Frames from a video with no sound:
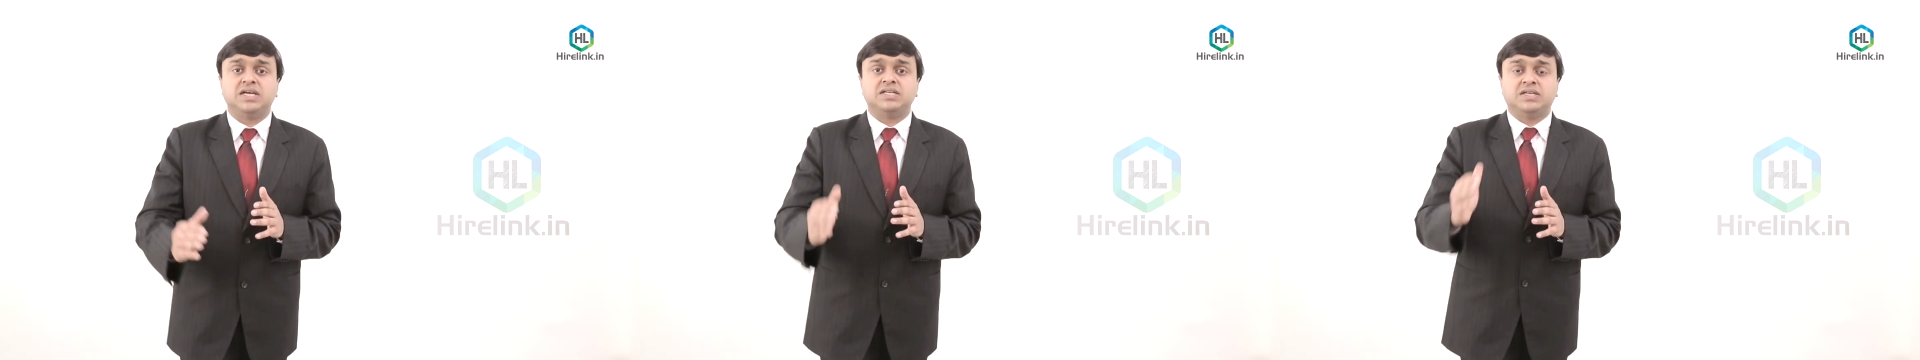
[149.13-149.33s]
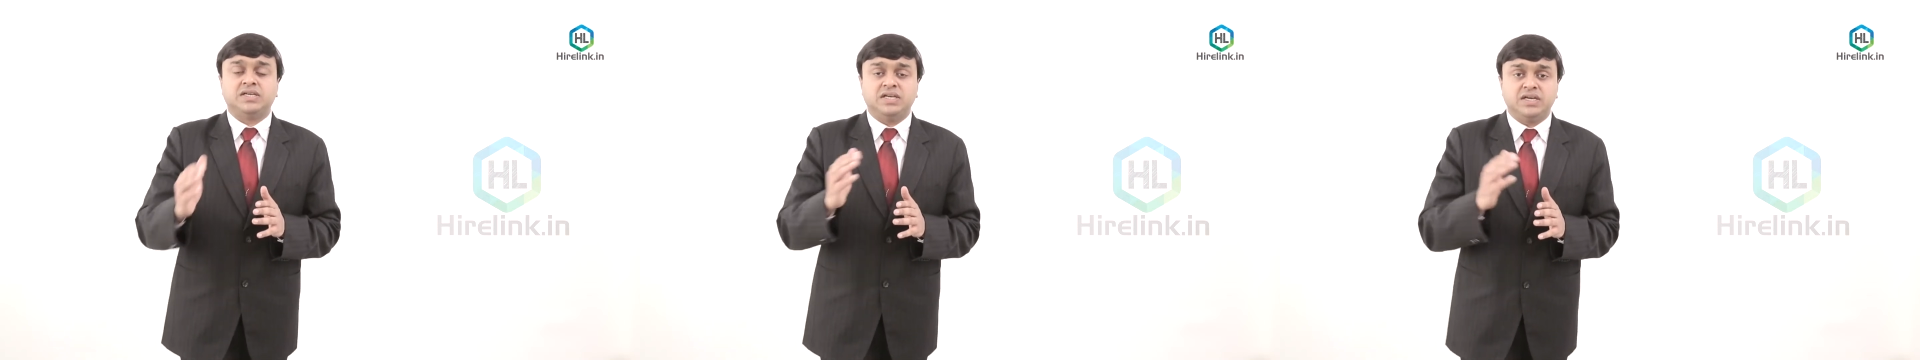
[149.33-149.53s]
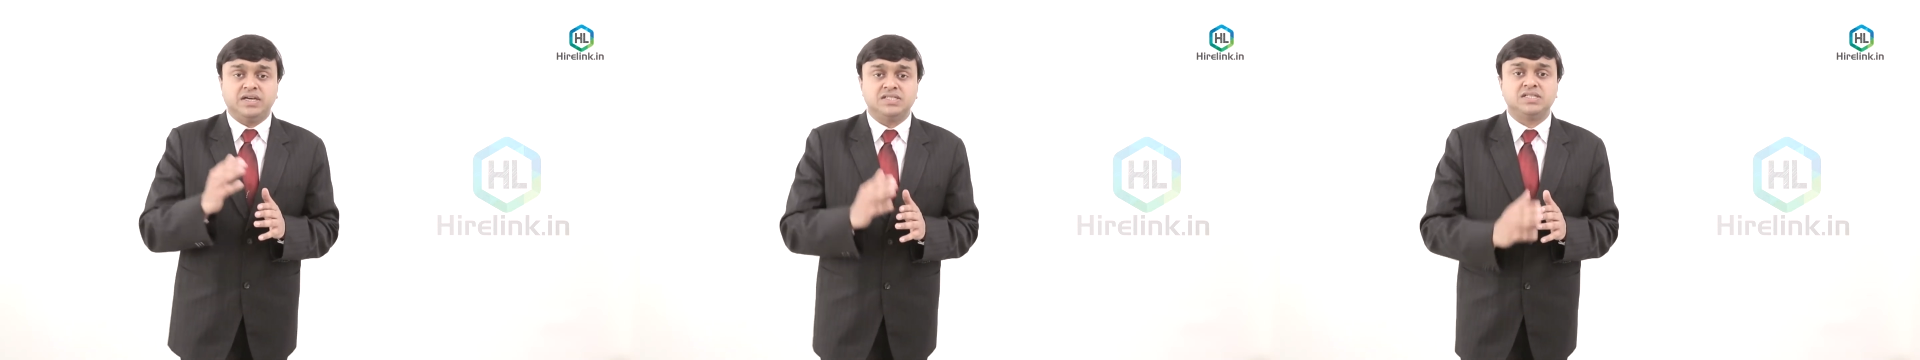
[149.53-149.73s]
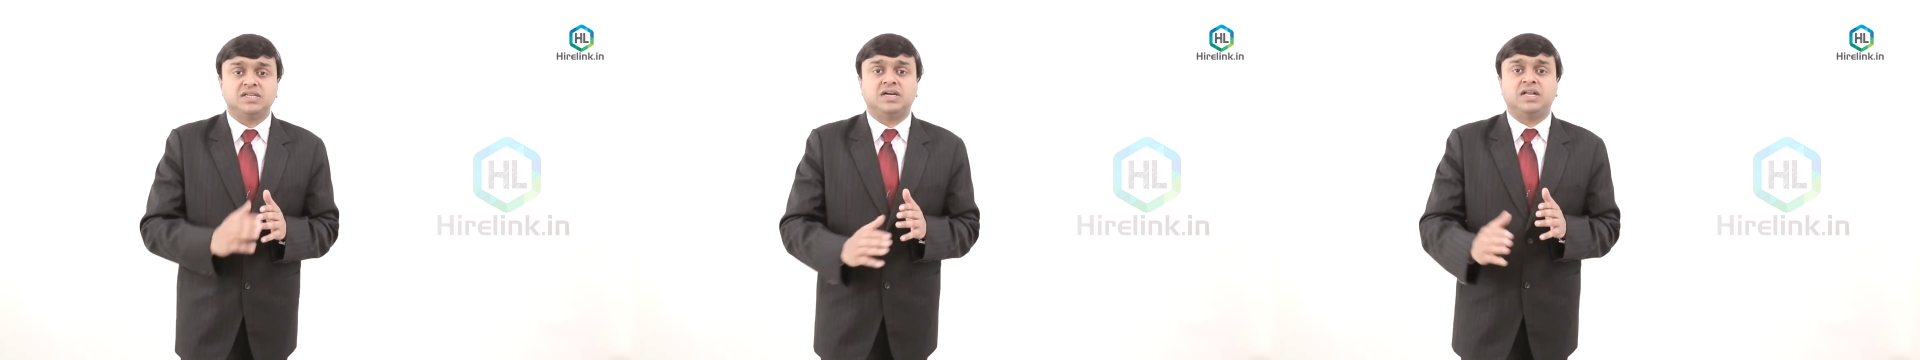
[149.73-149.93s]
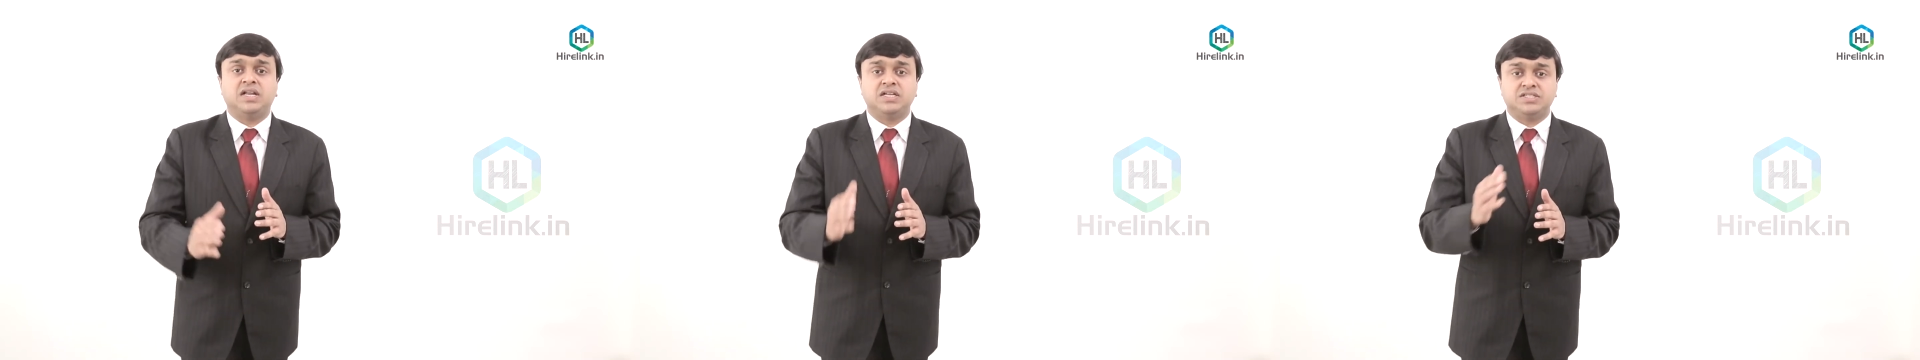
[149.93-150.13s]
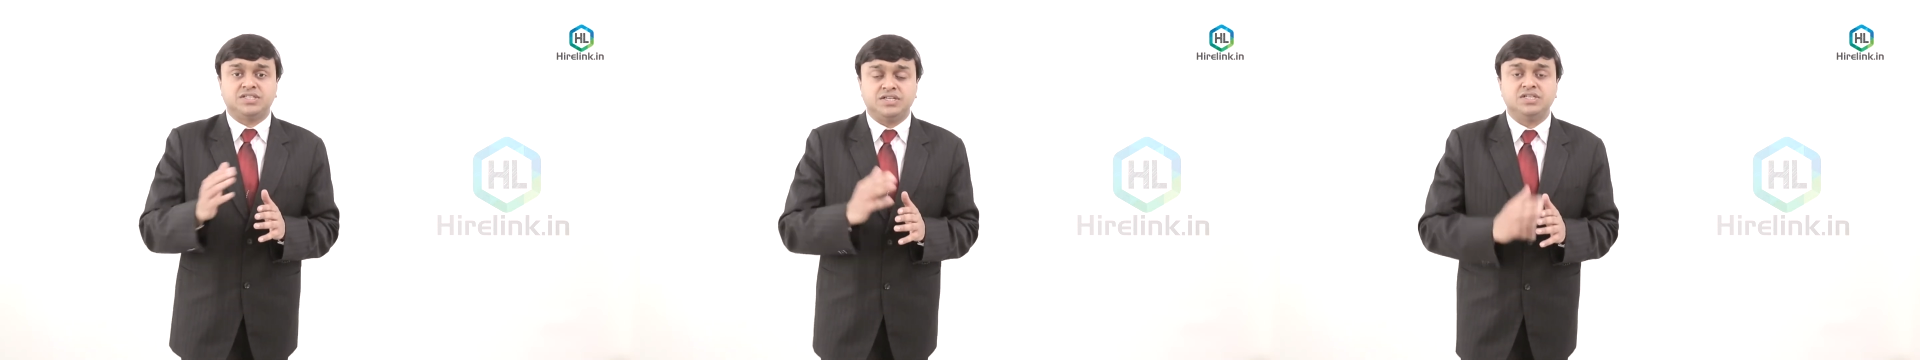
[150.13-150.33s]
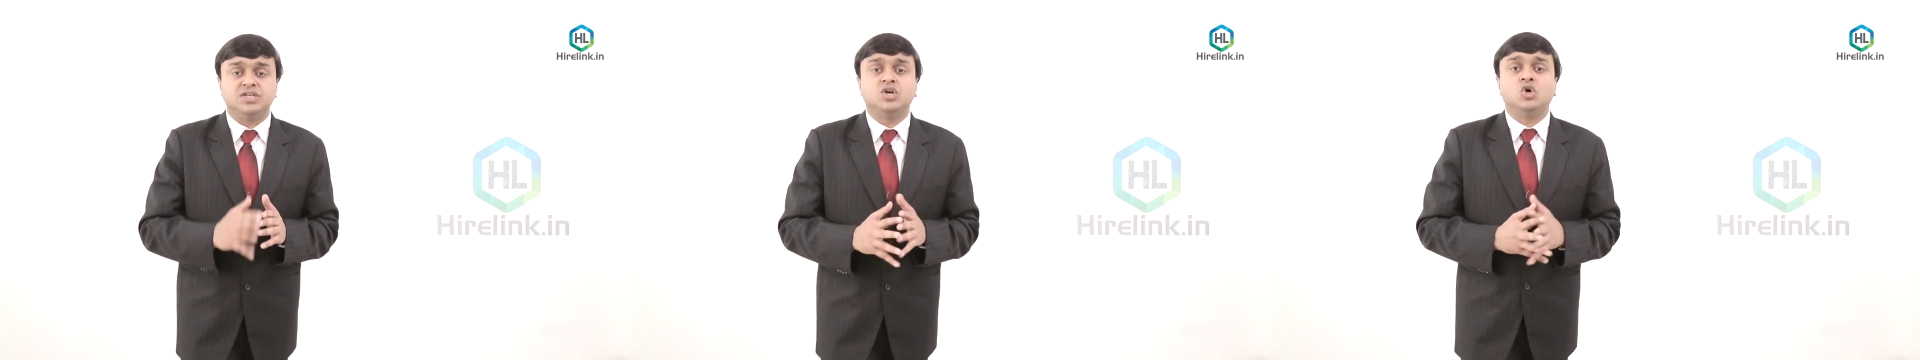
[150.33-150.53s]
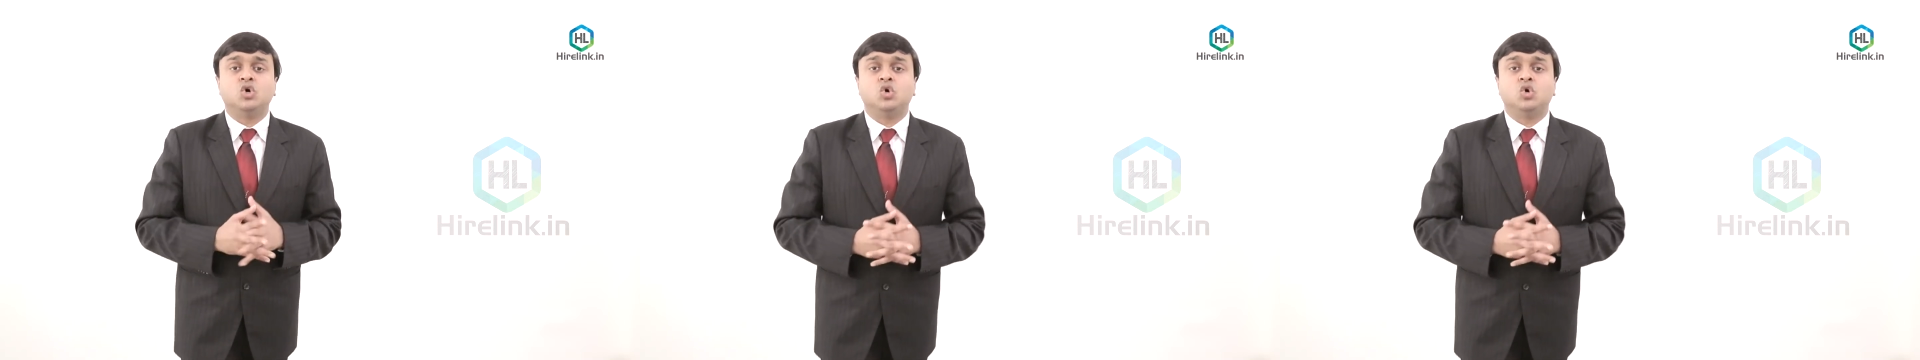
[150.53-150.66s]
that he has collected